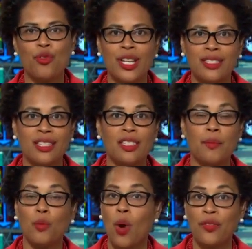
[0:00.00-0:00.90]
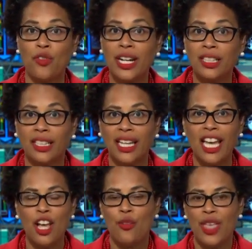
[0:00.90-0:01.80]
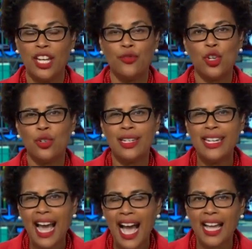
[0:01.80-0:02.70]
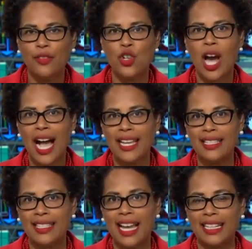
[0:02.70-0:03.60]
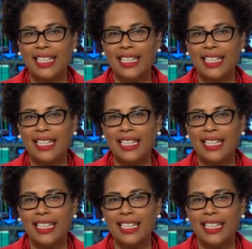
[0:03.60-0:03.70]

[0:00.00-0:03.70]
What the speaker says: primary. Can she do it? The candidate is here this morning. Let's go on the record.